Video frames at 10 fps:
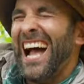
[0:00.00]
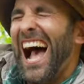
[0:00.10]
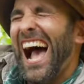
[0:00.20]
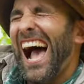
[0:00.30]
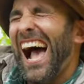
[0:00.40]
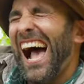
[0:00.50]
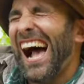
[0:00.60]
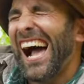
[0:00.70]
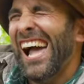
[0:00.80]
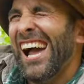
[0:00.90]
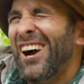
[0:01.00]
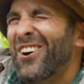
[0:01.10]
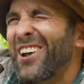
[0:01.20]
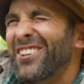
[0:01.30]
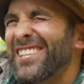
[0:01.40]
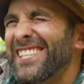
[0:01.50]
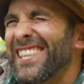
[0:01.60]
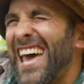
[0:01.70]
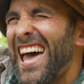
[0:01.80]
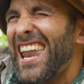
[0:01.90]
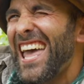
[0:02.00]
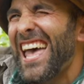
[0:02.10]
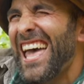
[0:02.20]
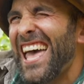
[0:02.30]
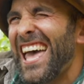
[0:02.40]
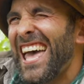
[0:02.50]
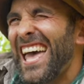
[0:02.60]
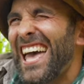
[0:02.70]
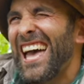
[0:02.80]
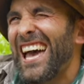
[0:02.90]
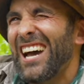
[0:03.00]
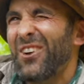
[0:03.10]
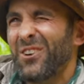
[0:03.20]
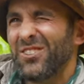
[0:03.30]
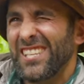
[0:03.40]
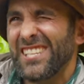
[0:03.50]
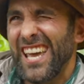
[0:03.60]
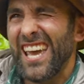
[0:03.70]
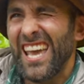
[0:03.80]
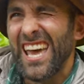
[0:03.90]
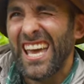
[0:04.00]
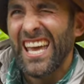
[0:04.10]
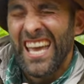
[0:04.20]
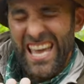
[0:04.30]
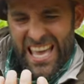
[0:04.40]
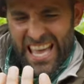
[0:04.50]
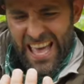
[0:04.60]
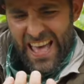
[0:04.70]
Ah, were you able to see that? Were you able to see the snake? think so.